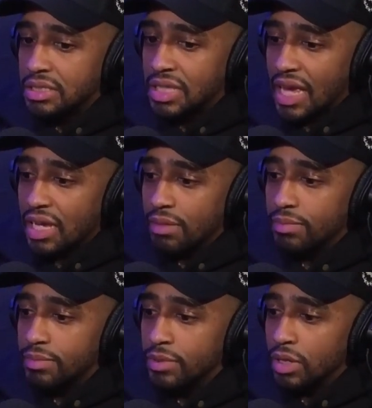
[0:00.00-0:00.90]
take
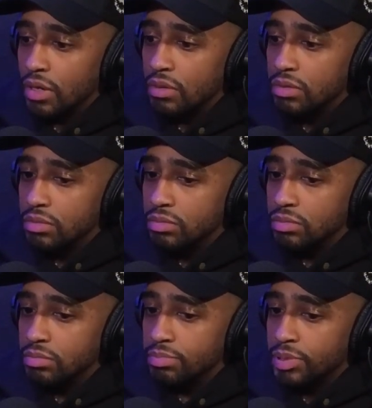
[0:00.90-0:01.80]

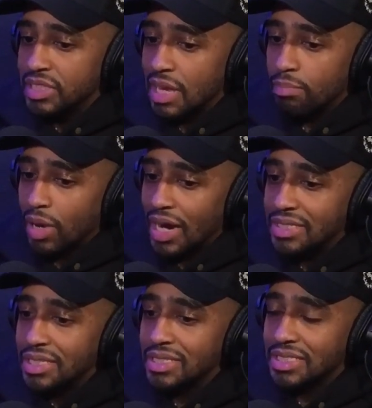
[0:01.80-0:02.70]
put that
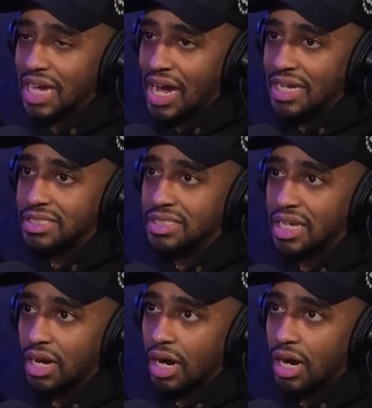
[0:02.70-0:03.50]
pride to the side and say,